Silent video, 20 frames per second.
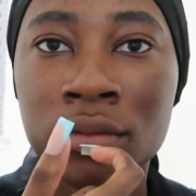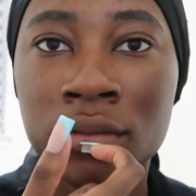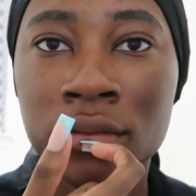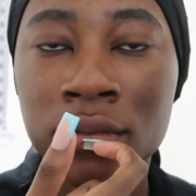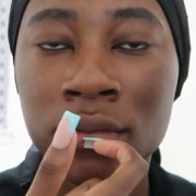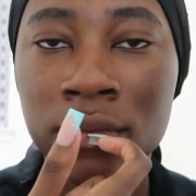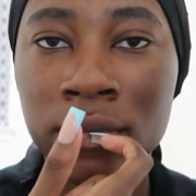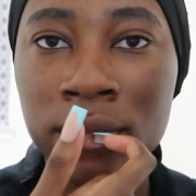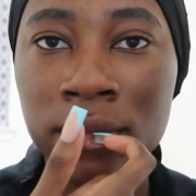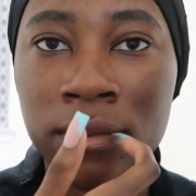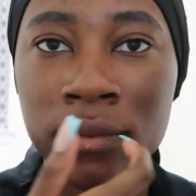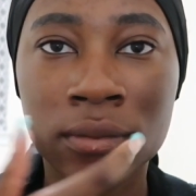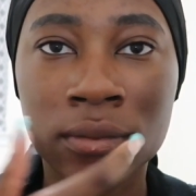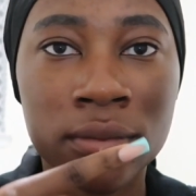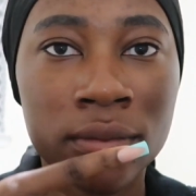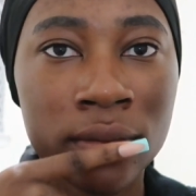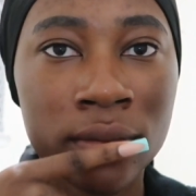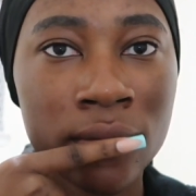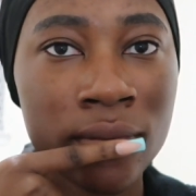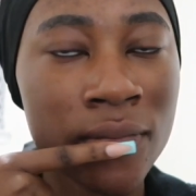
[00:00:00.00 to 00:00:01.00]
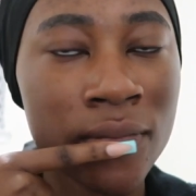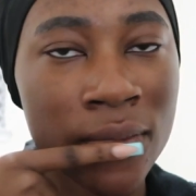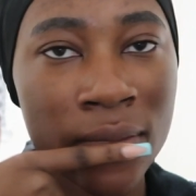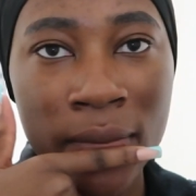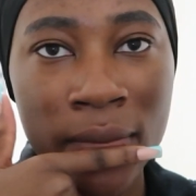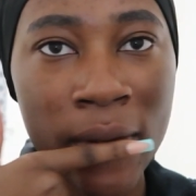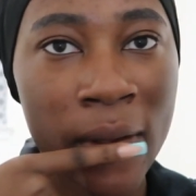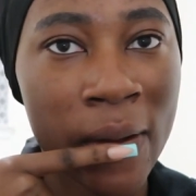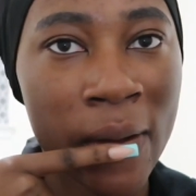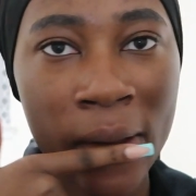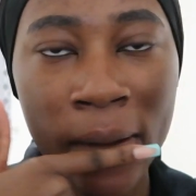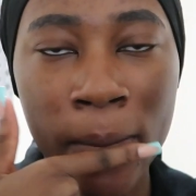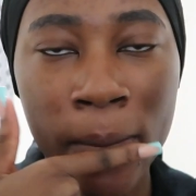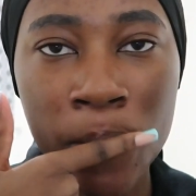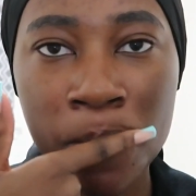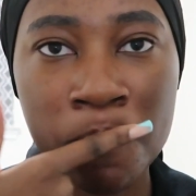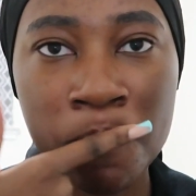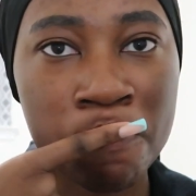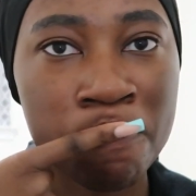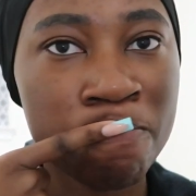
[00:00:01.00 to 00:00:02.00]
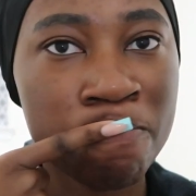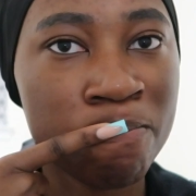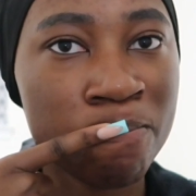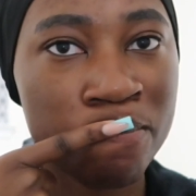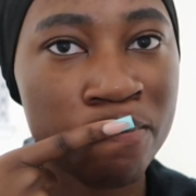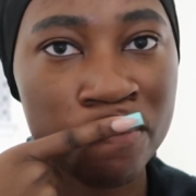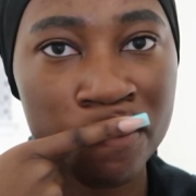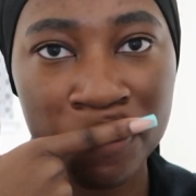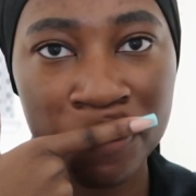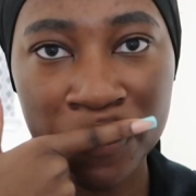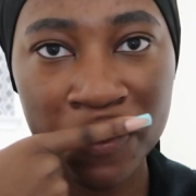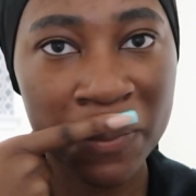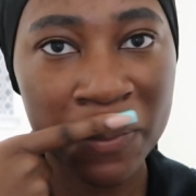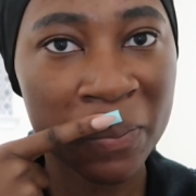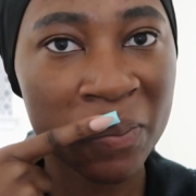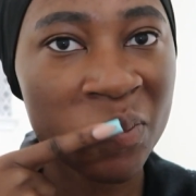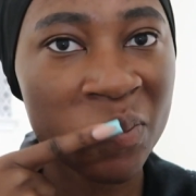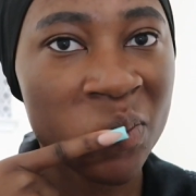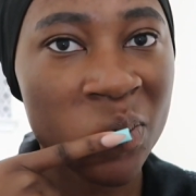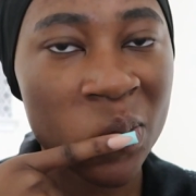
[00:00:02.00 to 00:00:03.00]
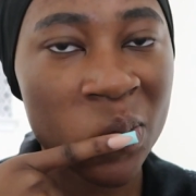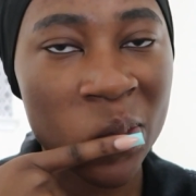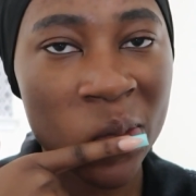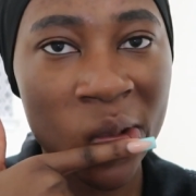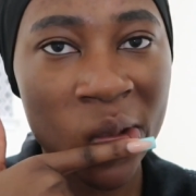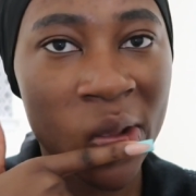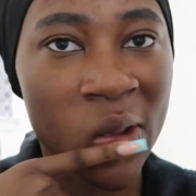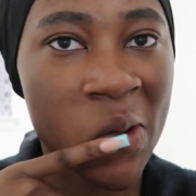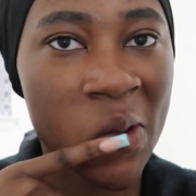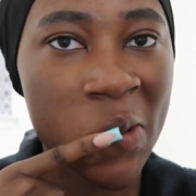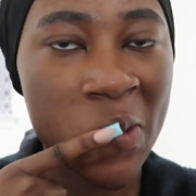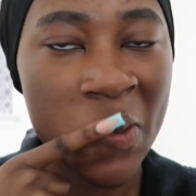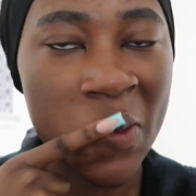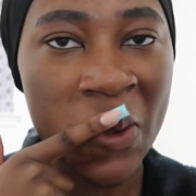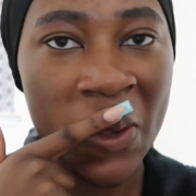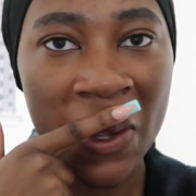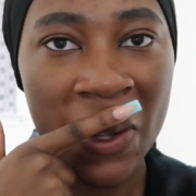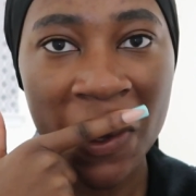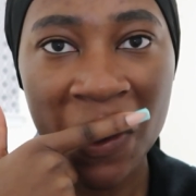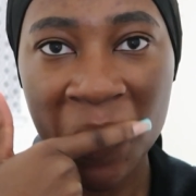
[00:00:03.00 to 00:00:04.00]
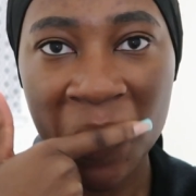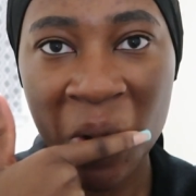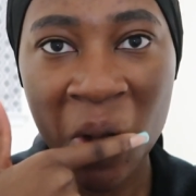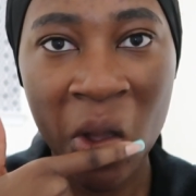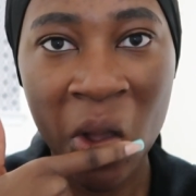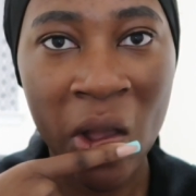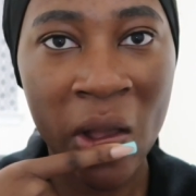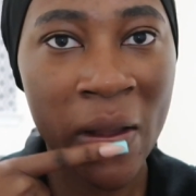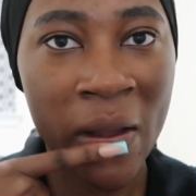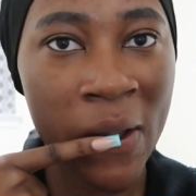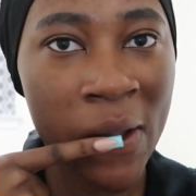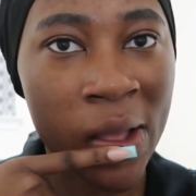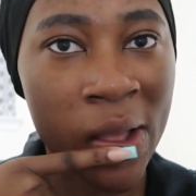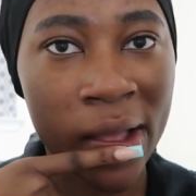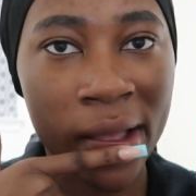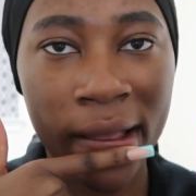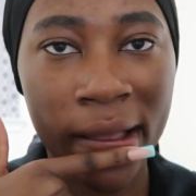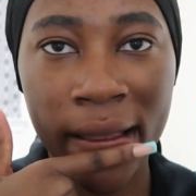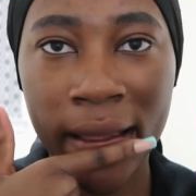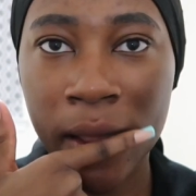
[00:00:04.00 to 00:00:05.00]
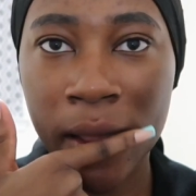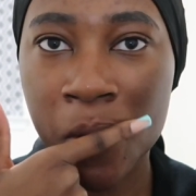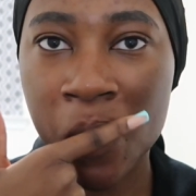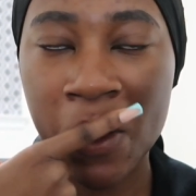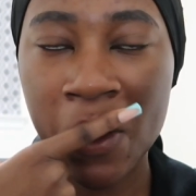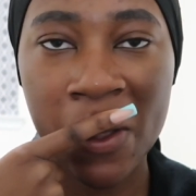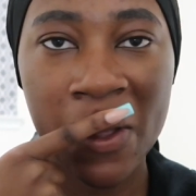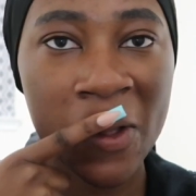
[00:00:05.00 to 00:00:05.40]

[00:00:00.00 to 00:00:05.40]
No one is speaking in this clip.